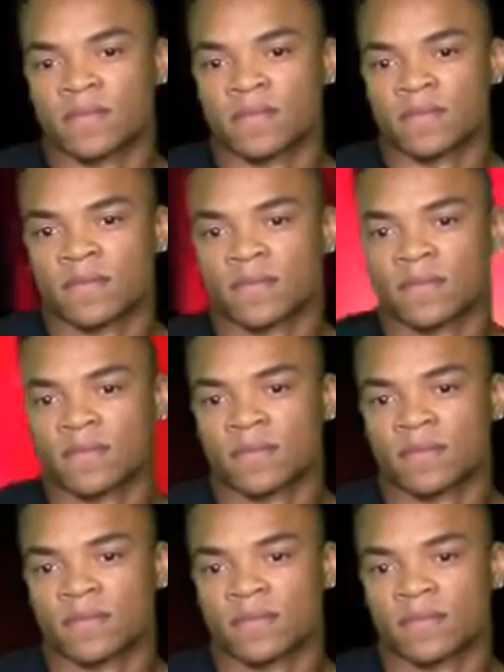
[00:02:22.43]

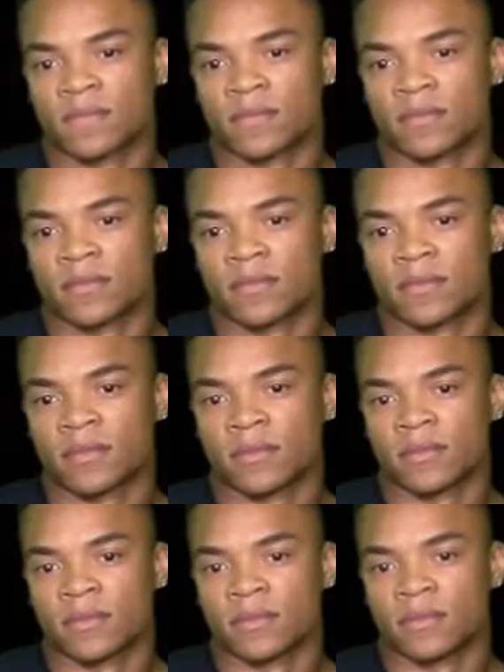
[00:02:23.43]

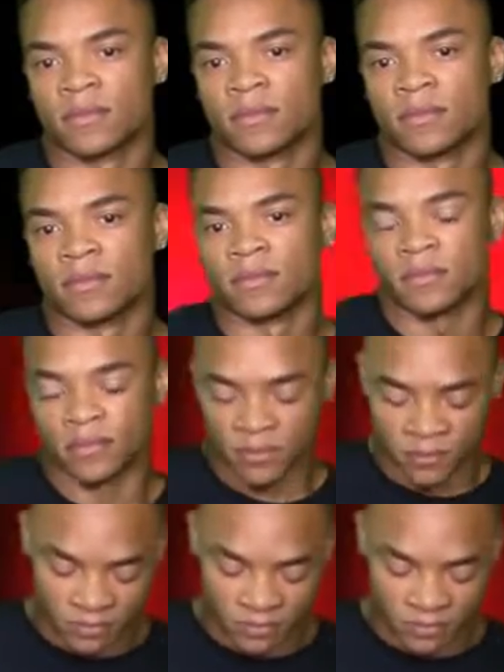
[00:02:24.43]
(silent)